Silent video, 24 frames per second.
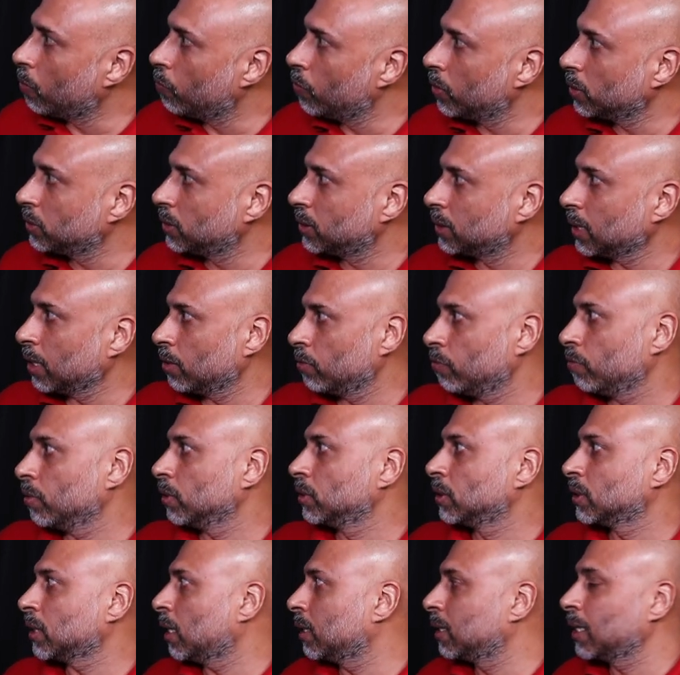power save
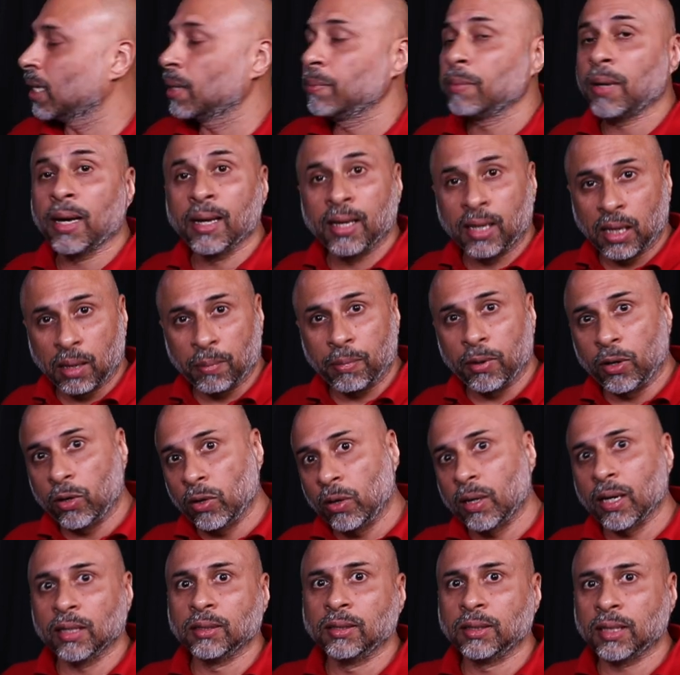start time, I keep it
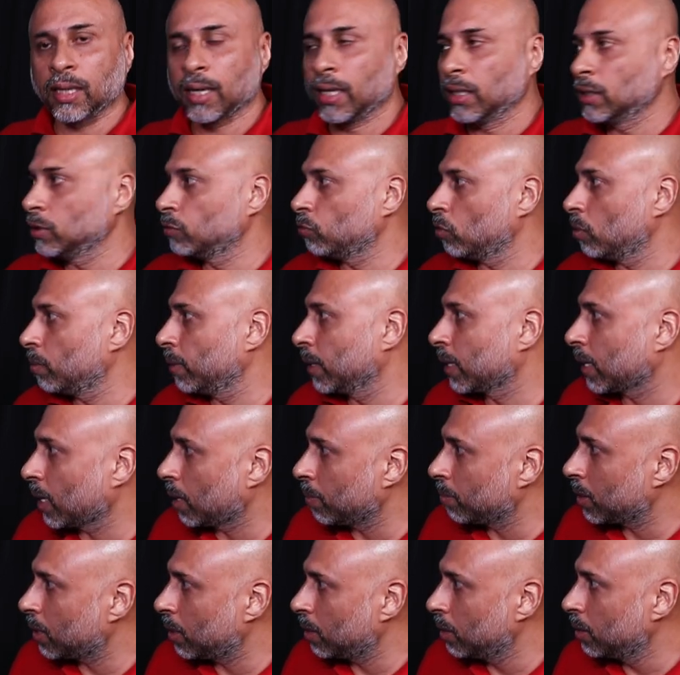to 10 seconds for my
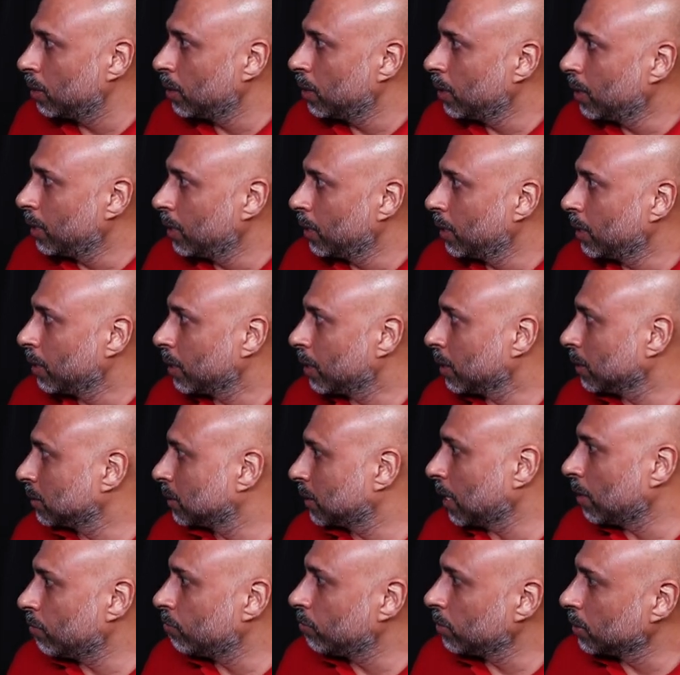camera.
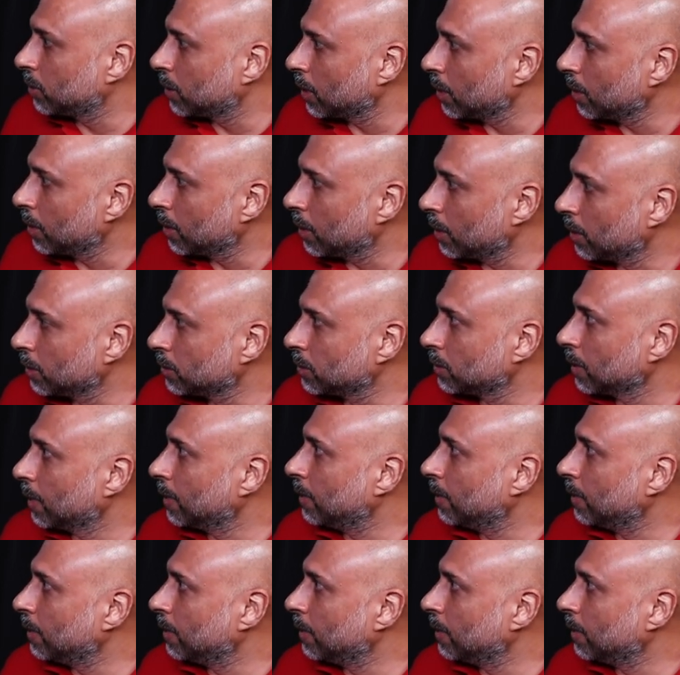Rest everything is